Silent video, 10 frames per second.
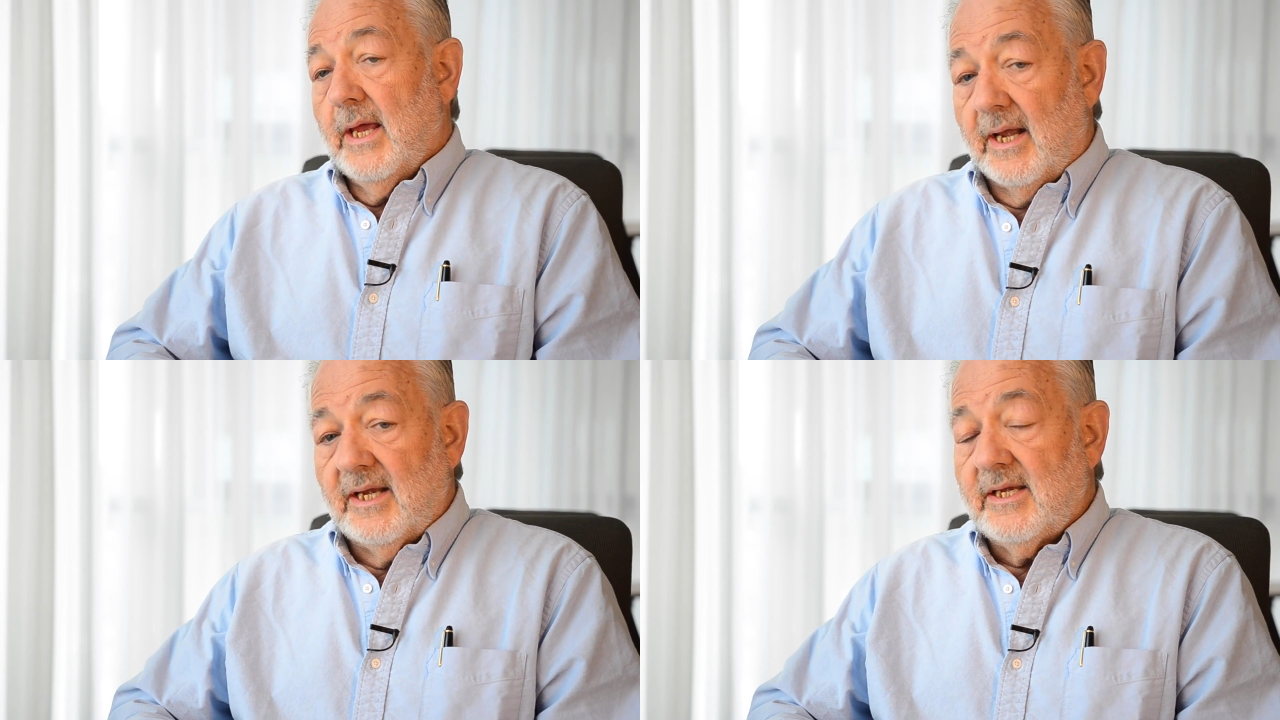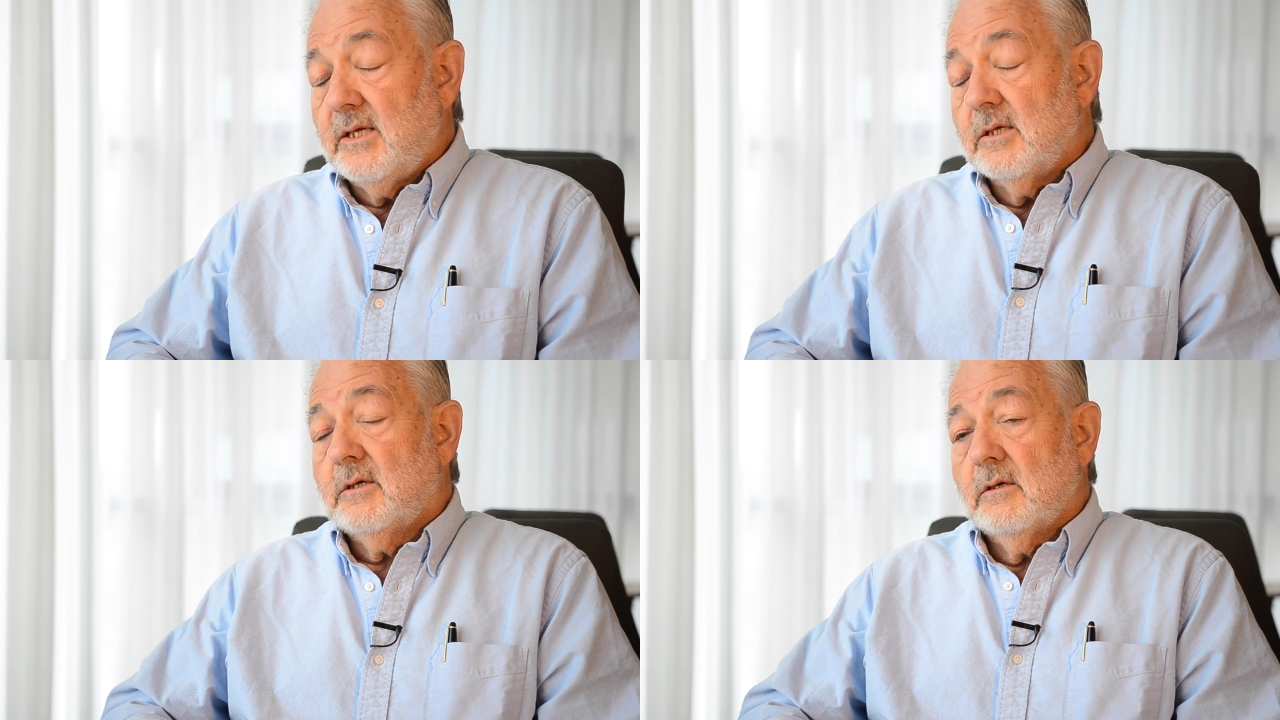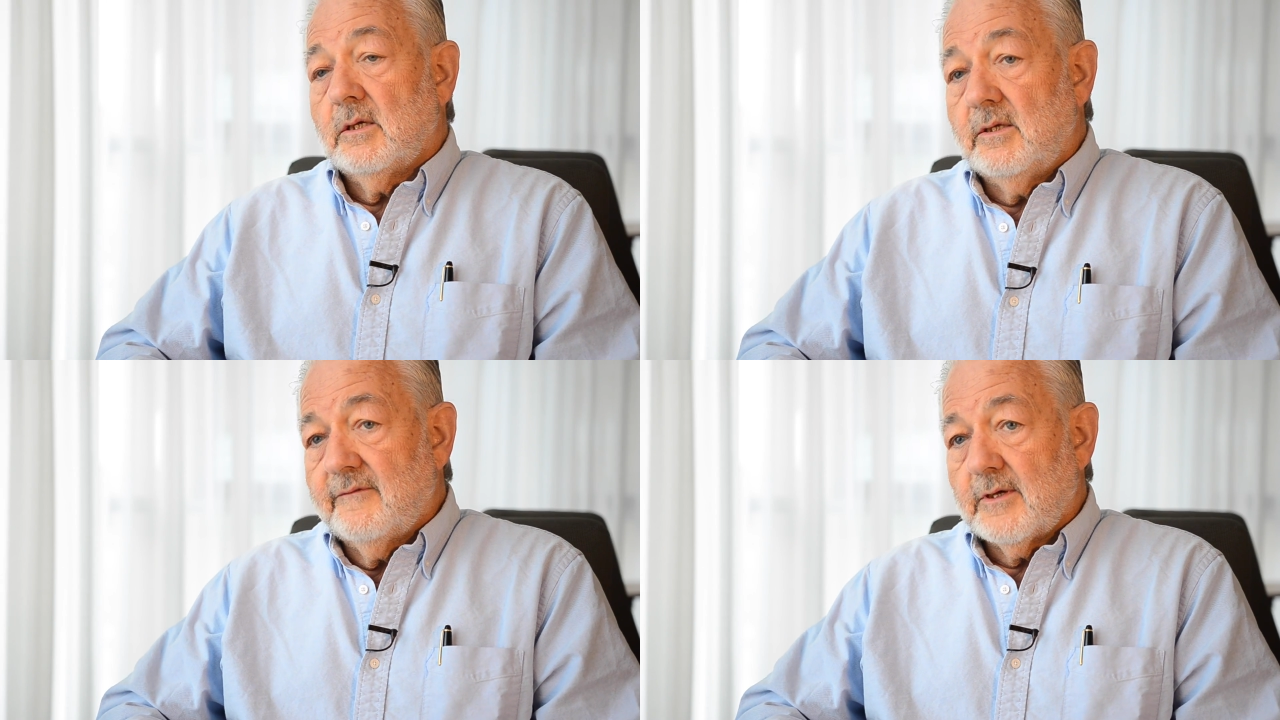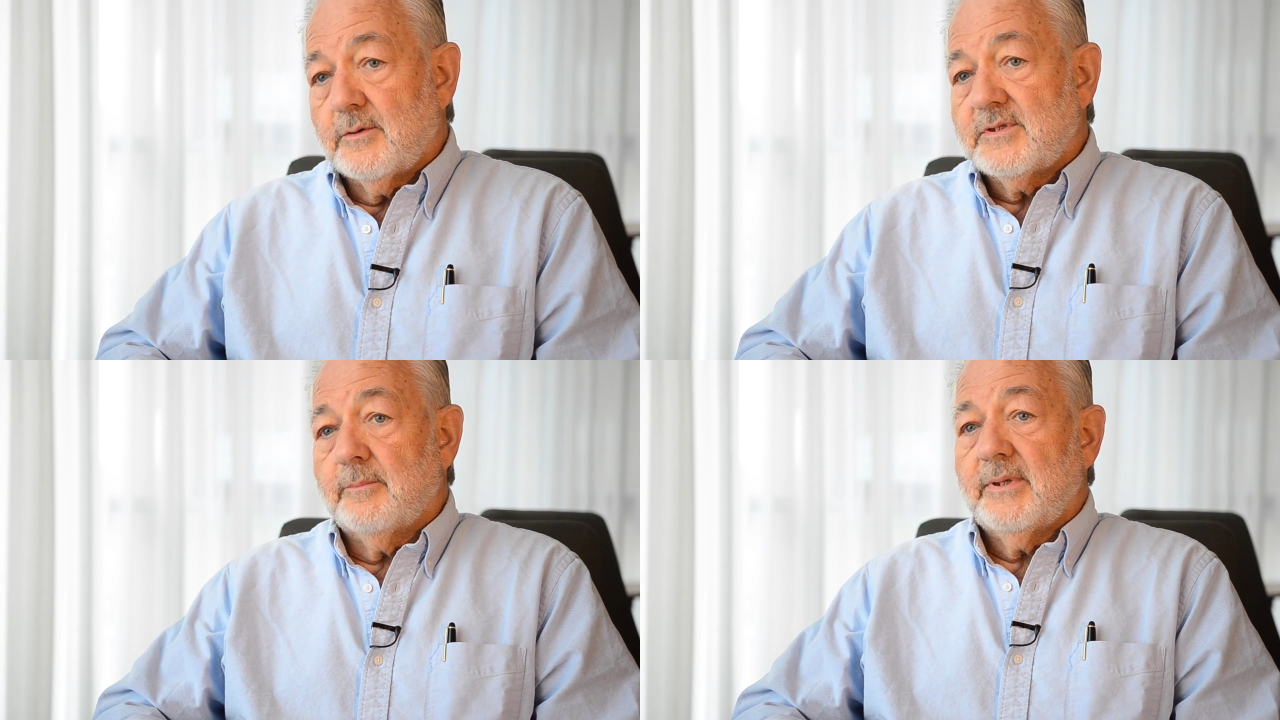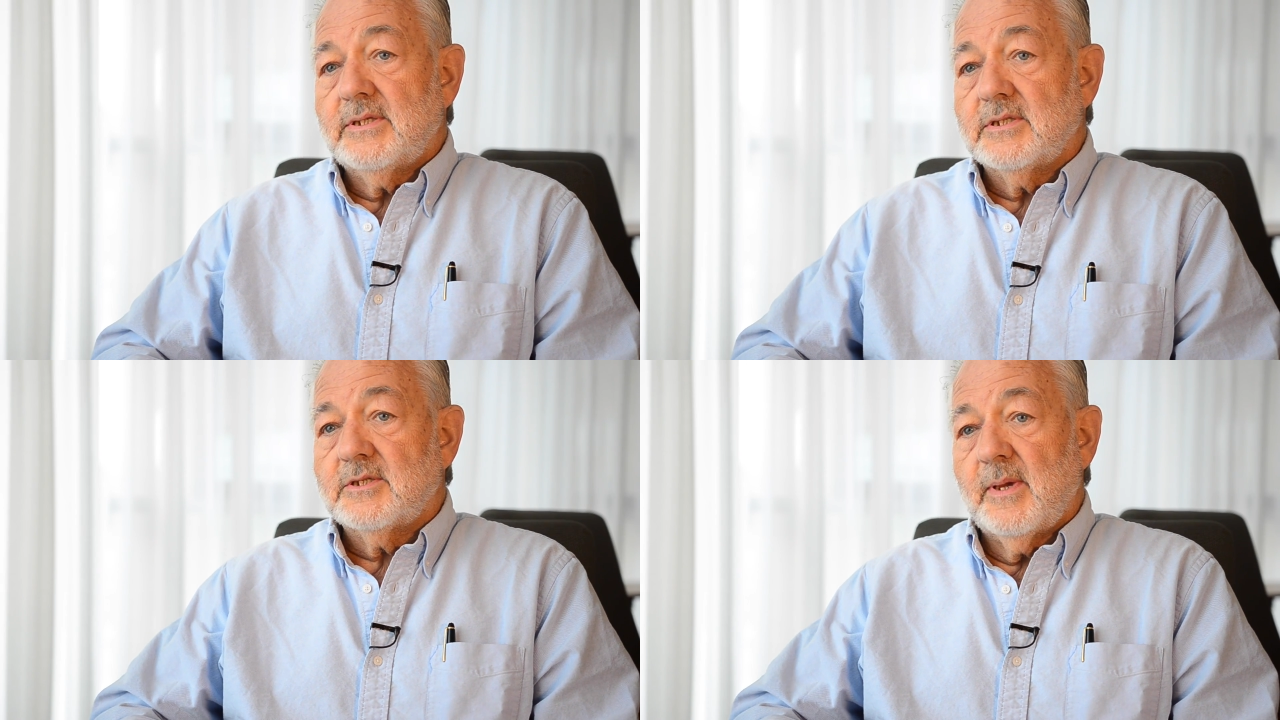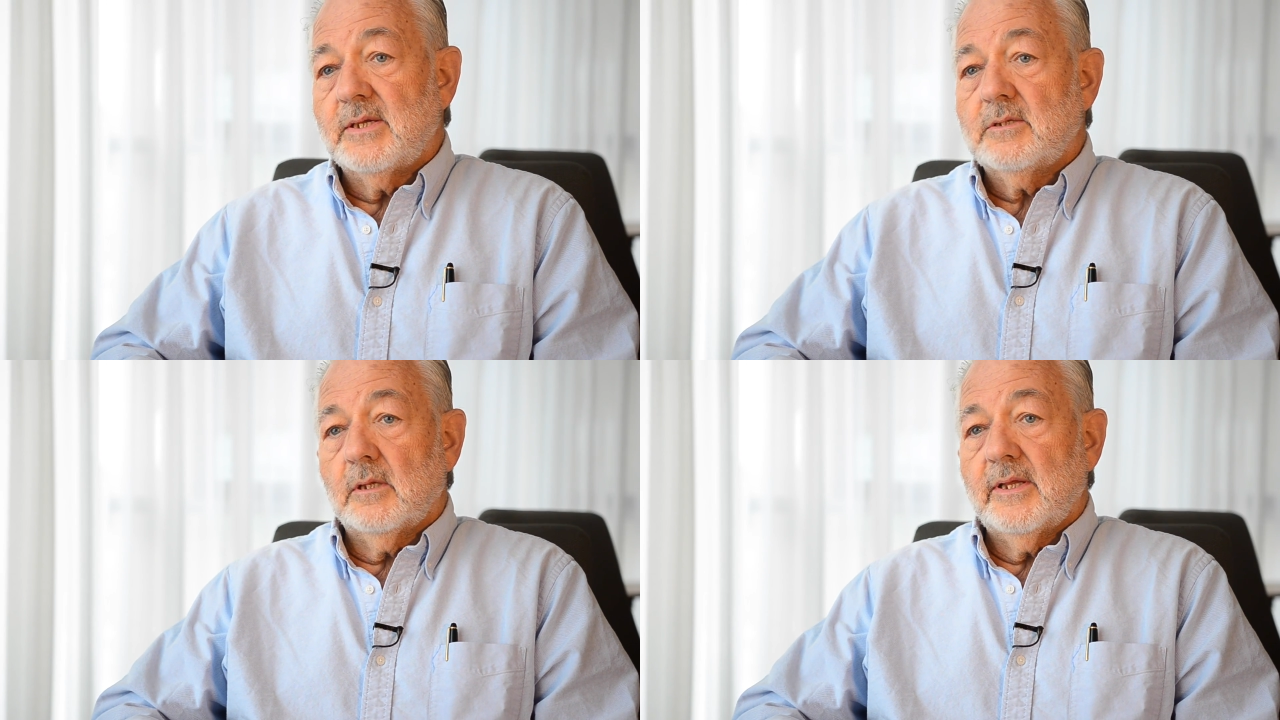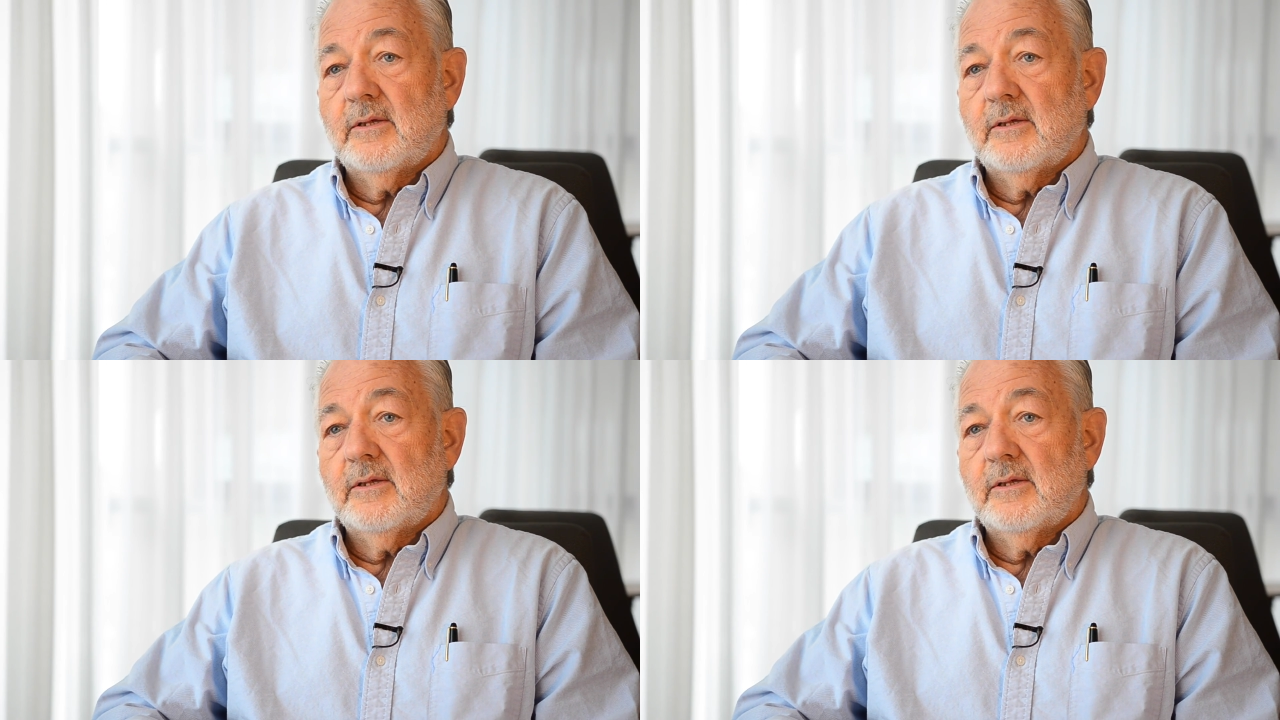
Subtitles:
And indeed you could if there was some place in space to